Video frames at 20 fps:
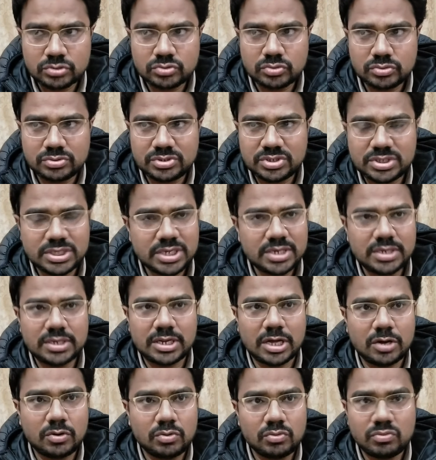so till
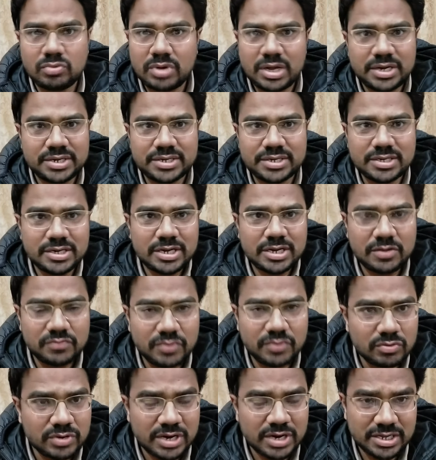now i didn't have
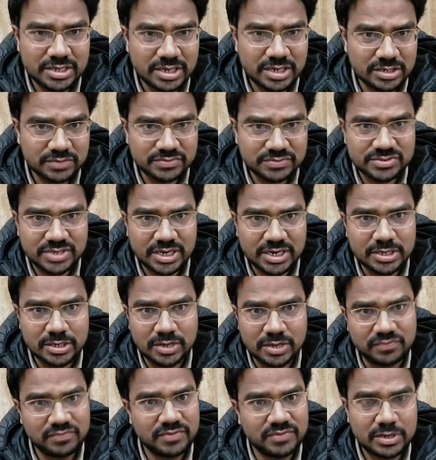found any kind of side
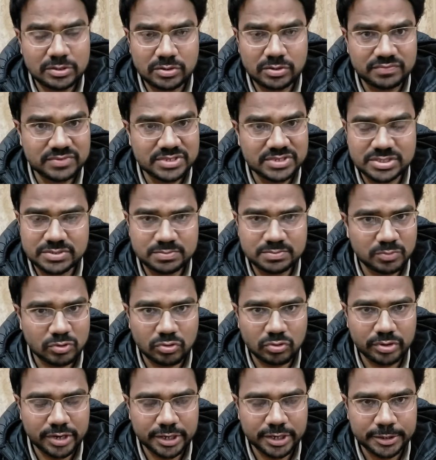effect of this
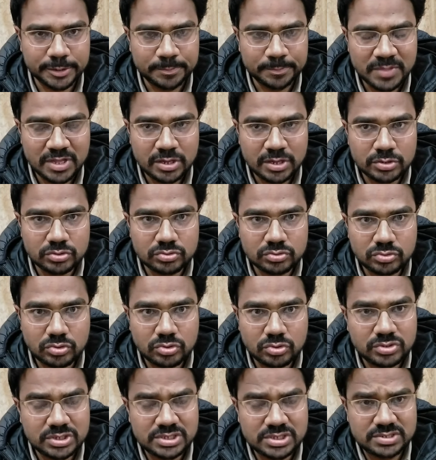product so
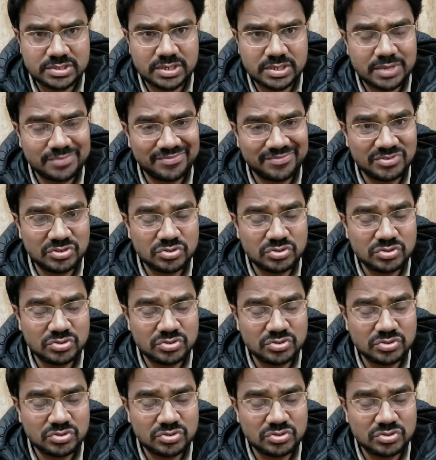now it's uh,